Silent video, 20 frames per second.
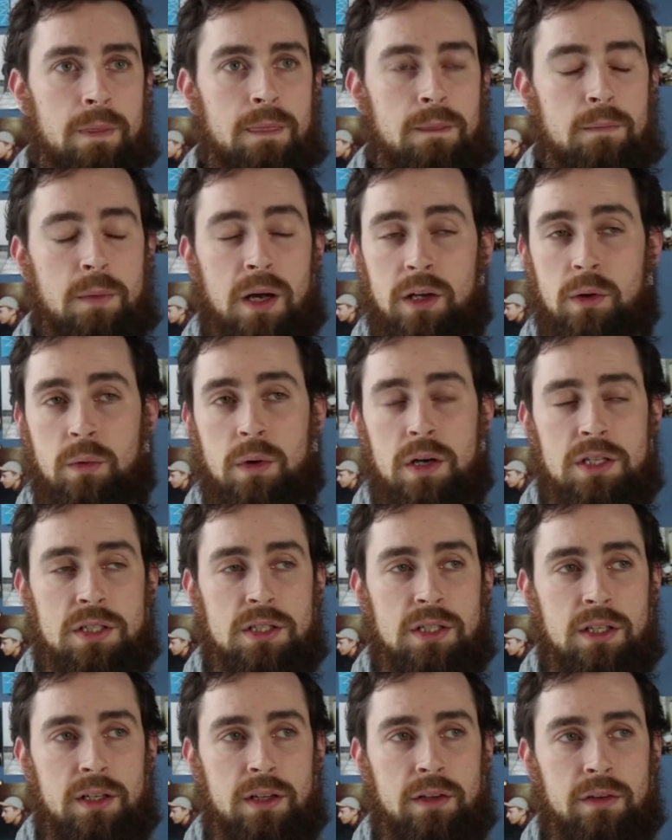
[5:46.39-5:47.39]
my
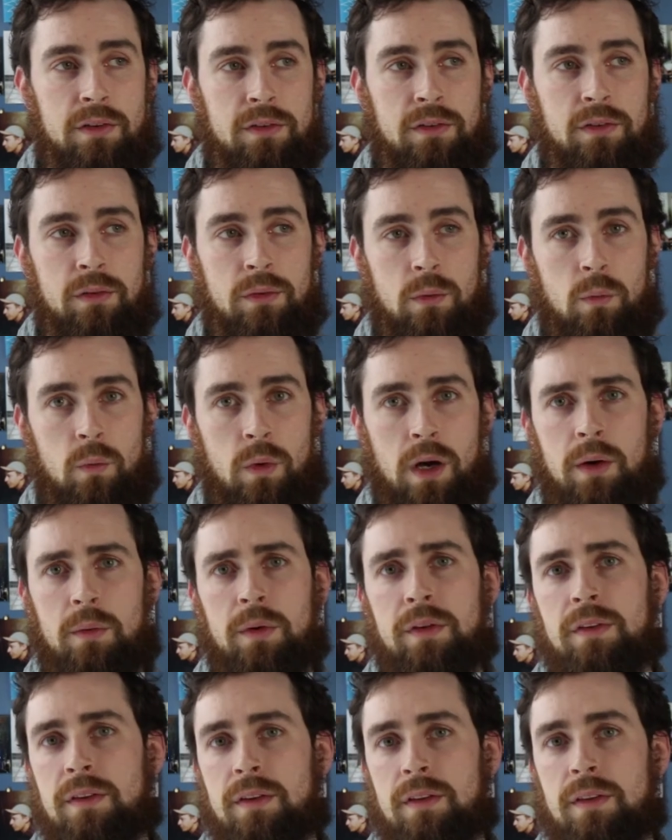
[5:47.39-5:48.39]
question is, why
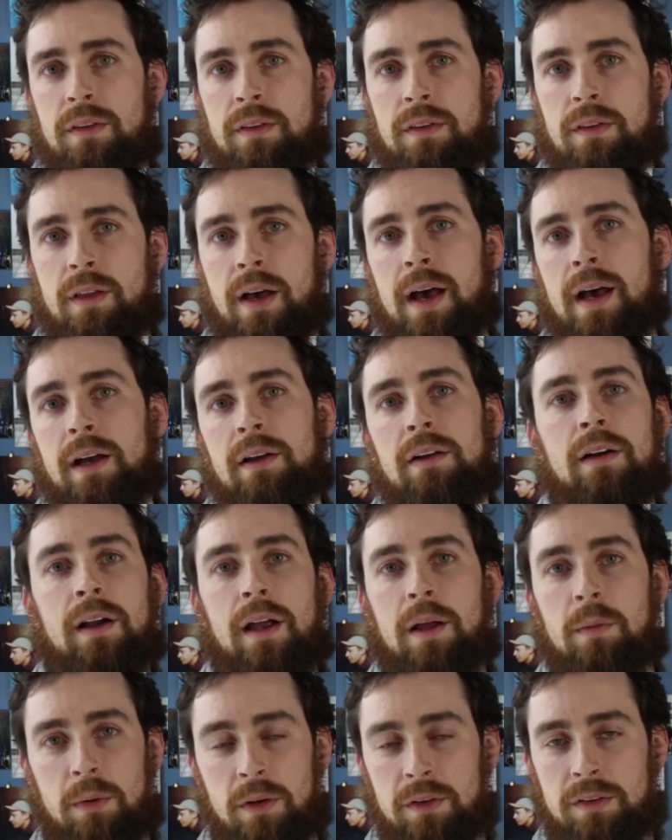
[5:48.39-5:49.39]
wasn't the hacker
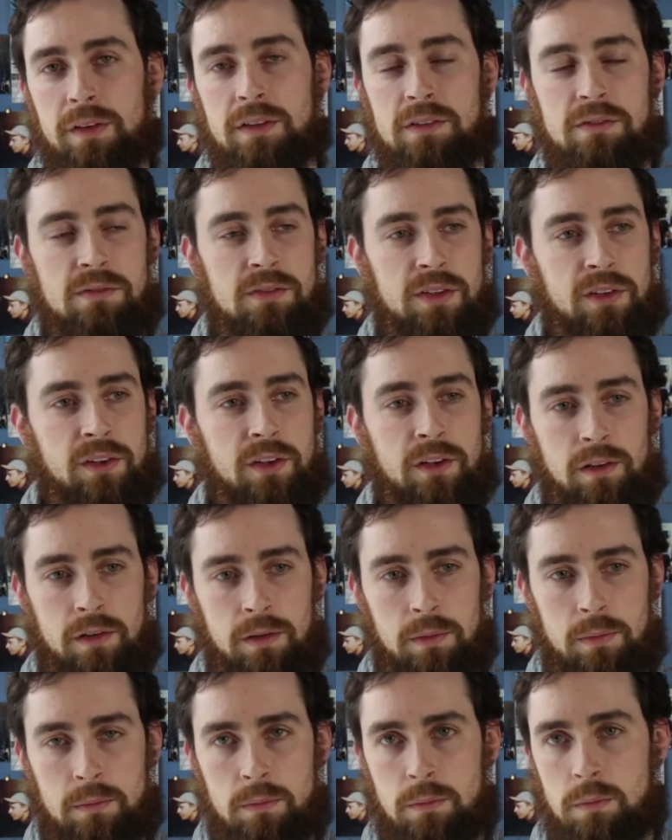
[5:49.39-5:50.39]
able to
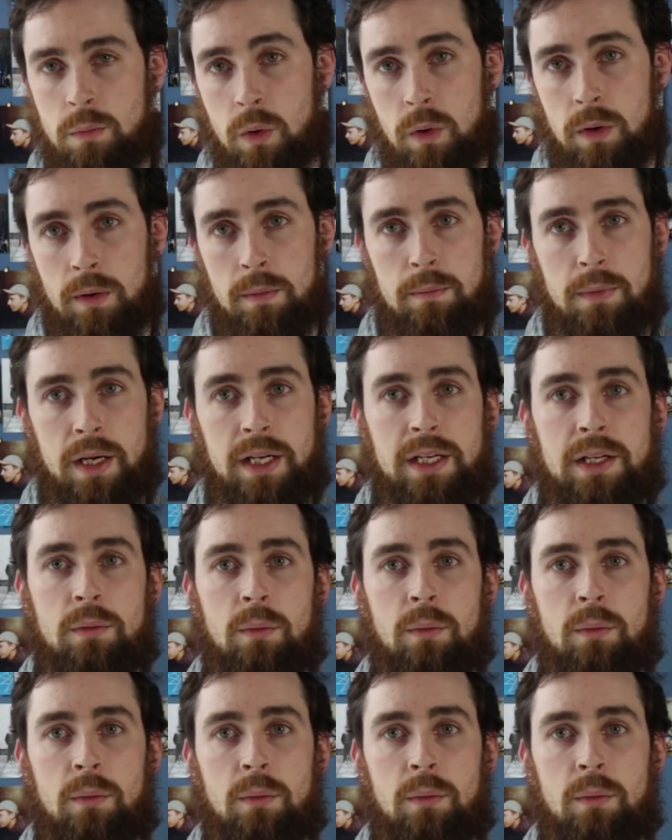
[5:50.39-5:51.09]
steal more money?